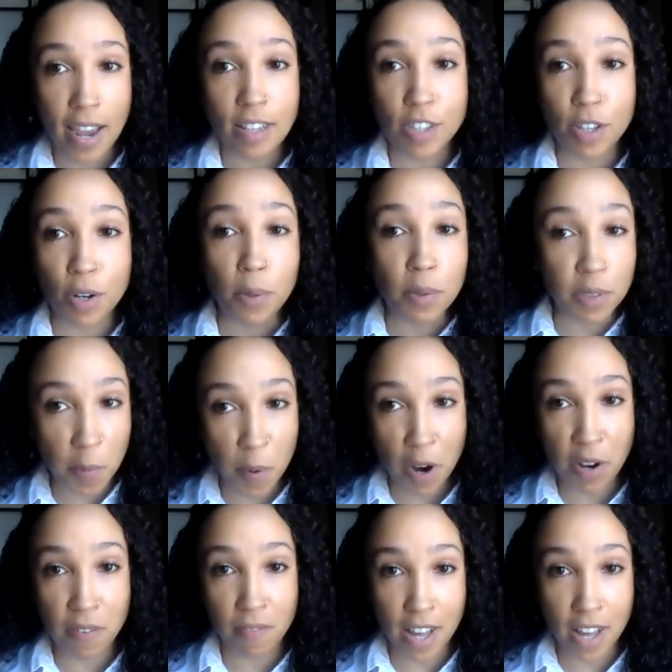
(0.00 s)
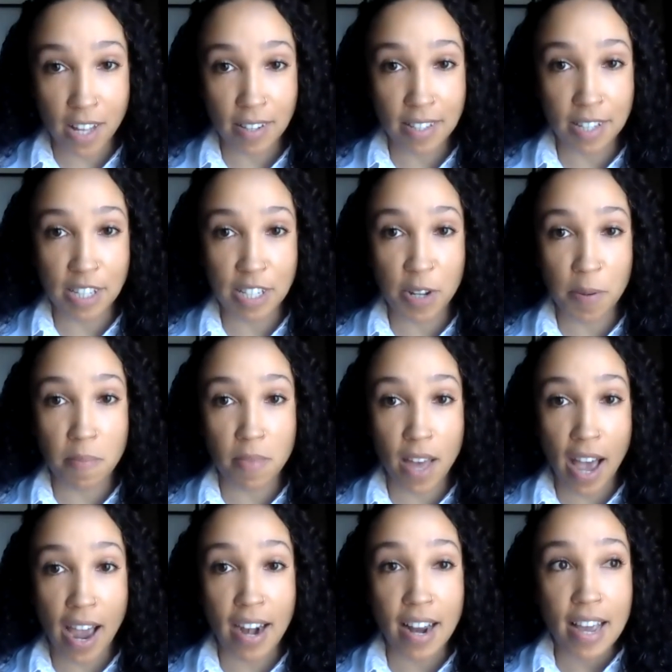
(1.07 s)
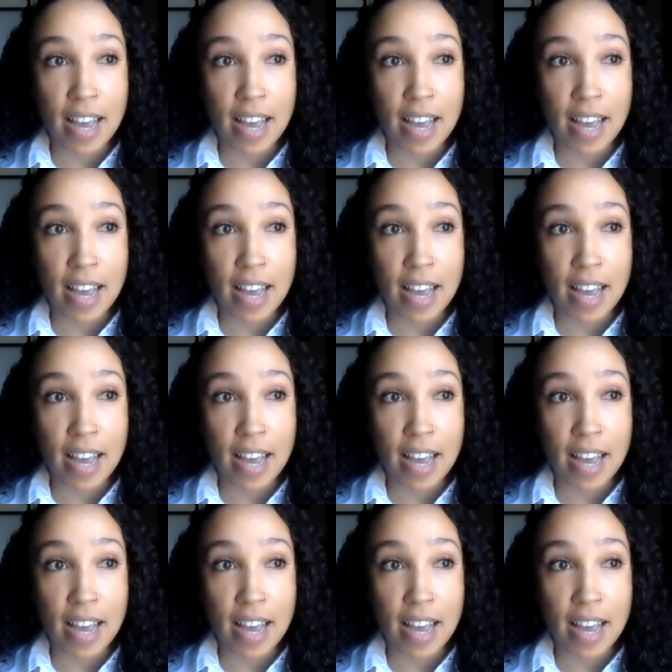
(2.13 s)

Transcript: It's the only part of the health system that